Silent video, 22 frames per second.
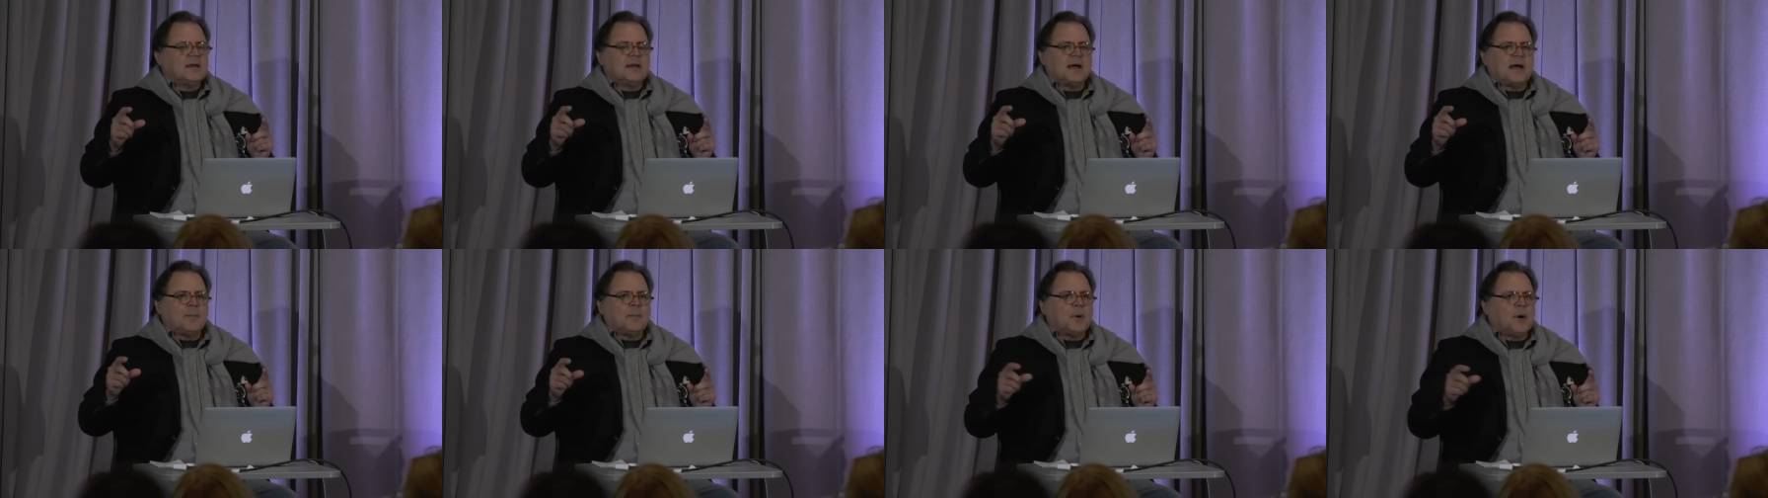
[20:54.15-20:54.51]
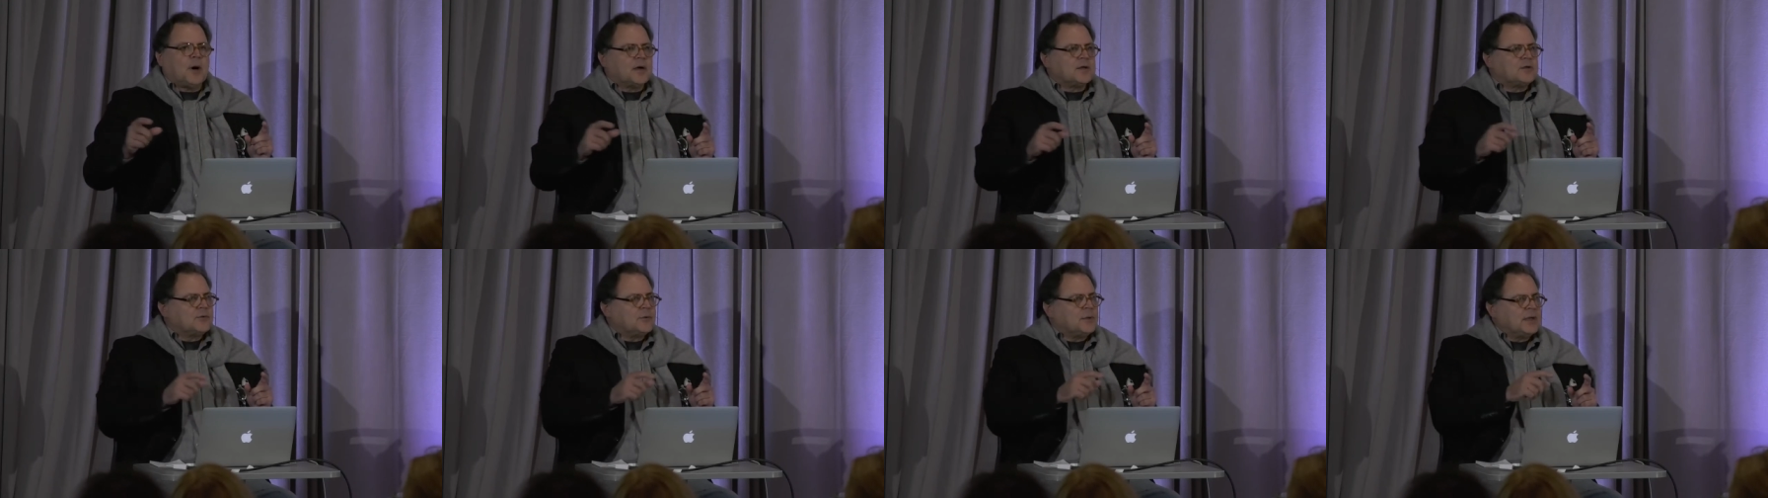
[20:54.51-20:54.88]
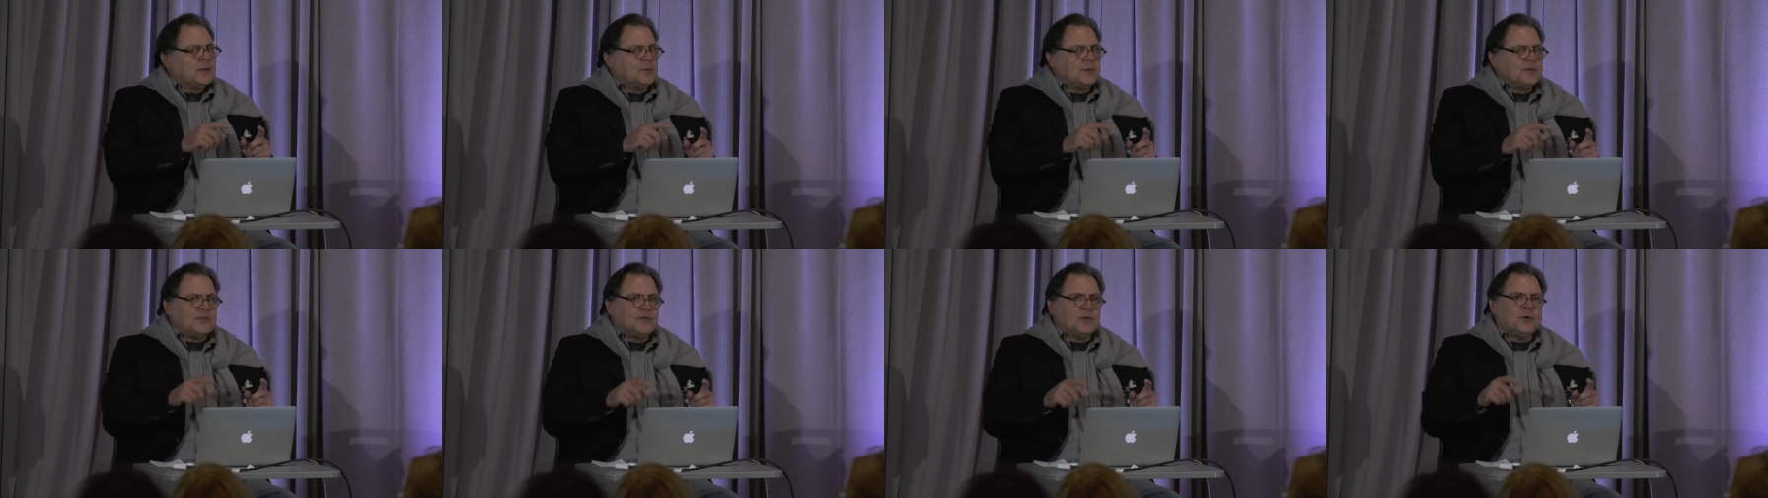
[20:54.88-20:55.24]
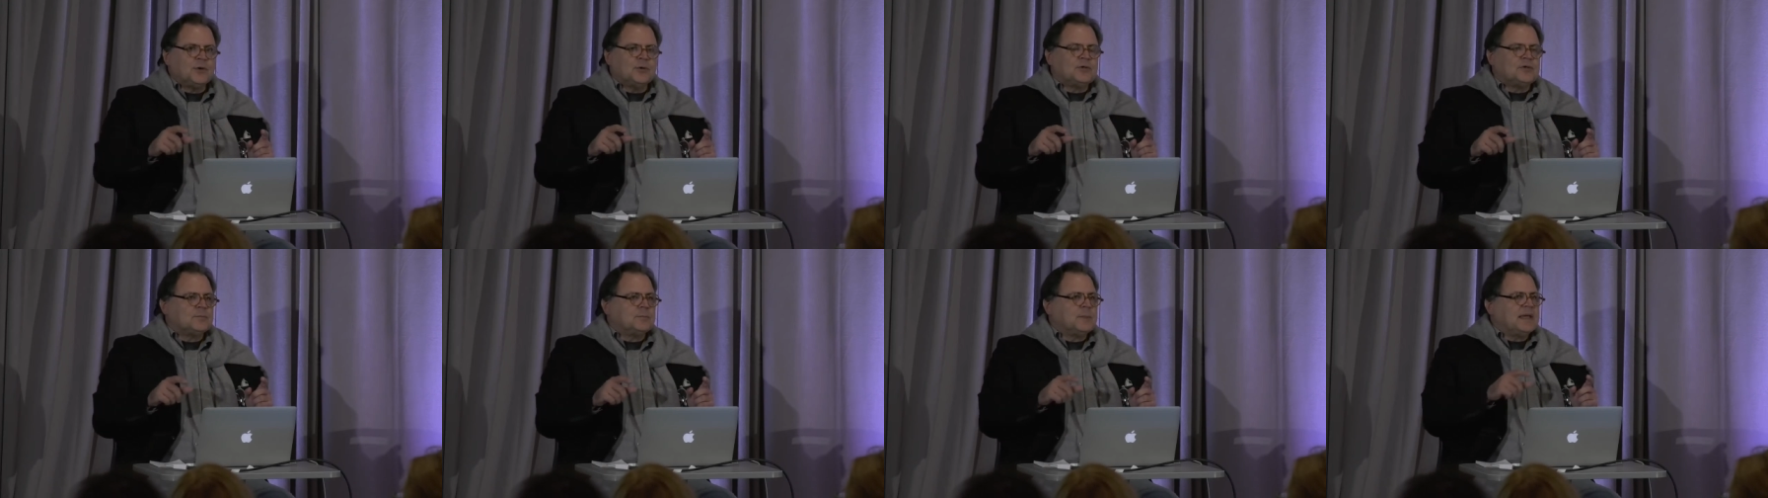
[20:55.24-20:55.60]
uh, partnering with
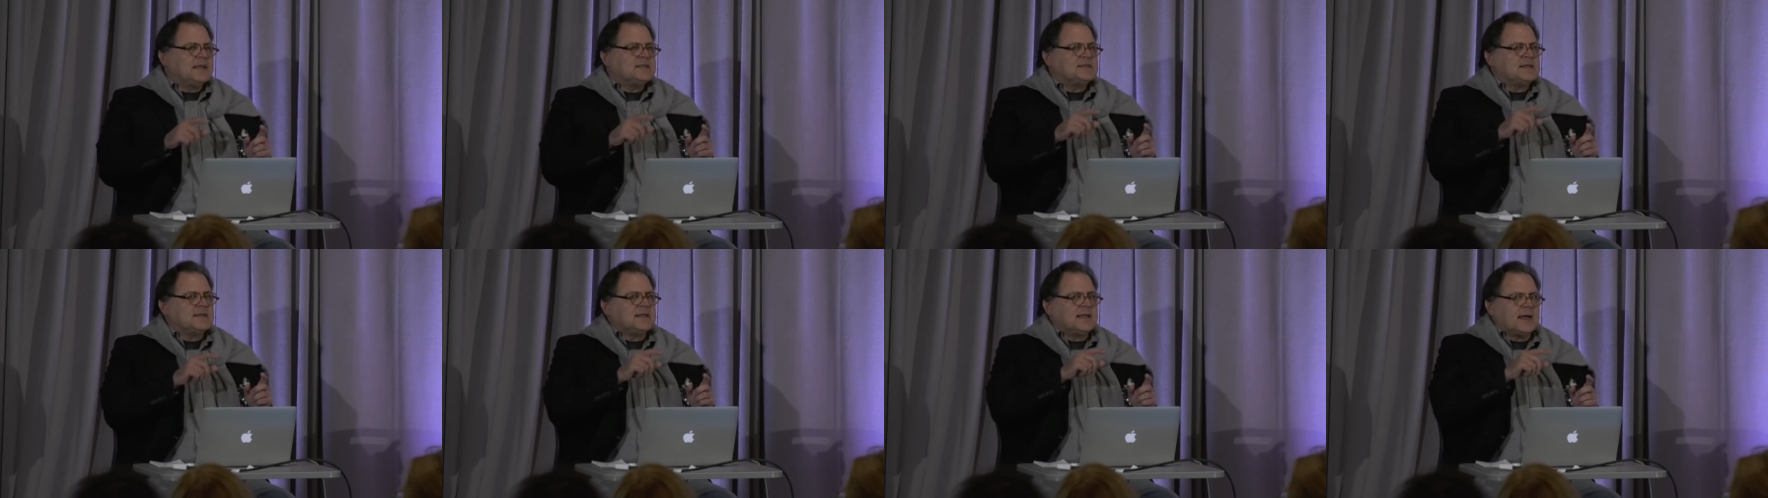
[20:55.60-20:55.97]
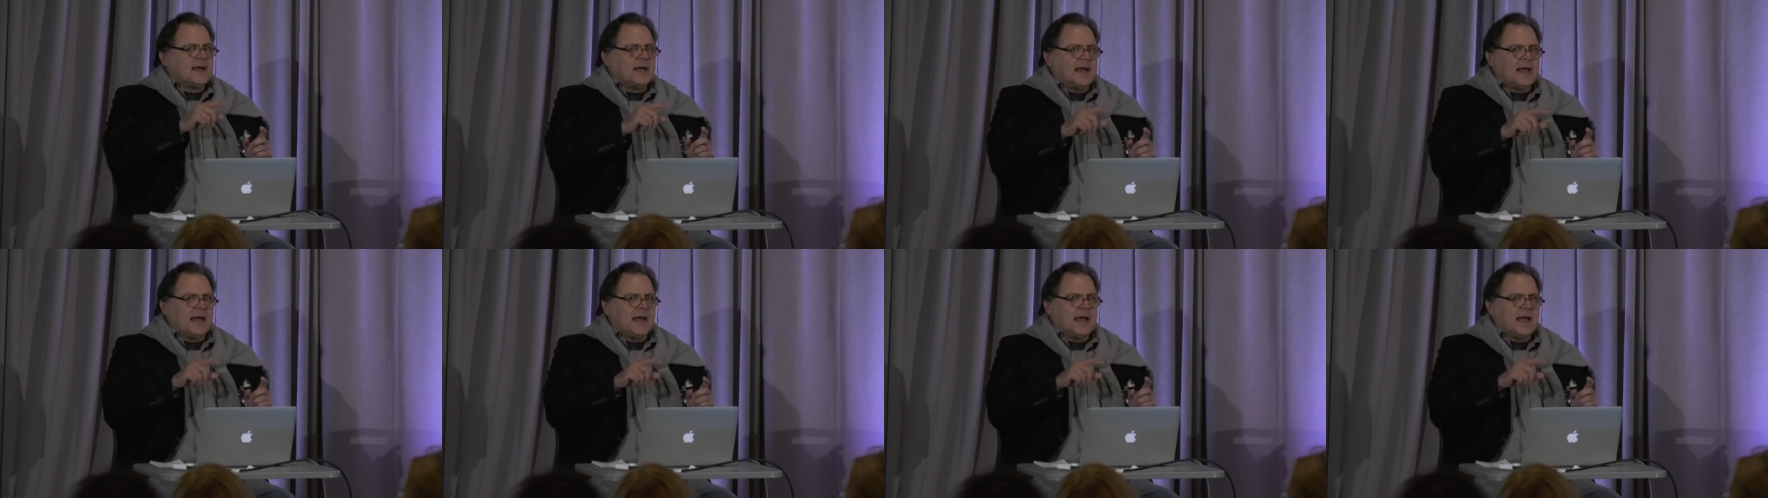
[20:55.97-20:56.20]
you to basically uh,